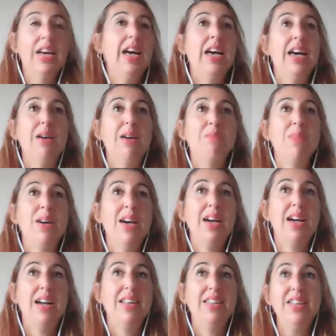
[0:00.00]
Um,
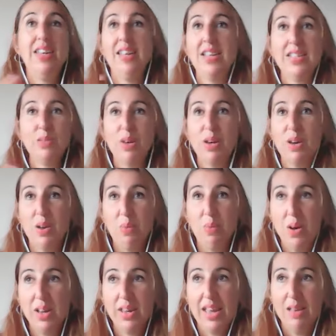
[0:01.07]
and, you know, that's where kind of
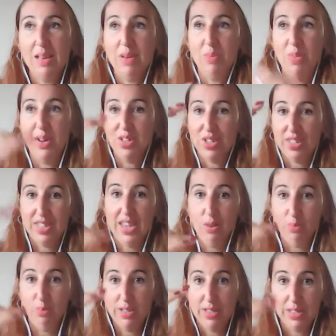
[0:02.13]
wine came in, where it just
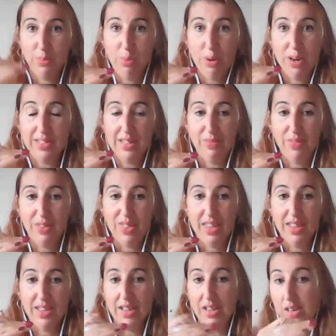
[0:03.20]
helped to suppress
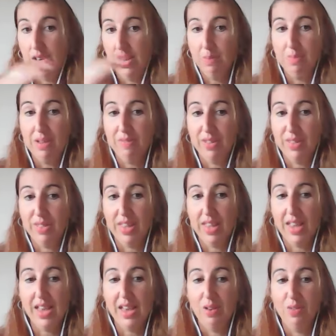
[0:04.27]
everything, numb everything yeah.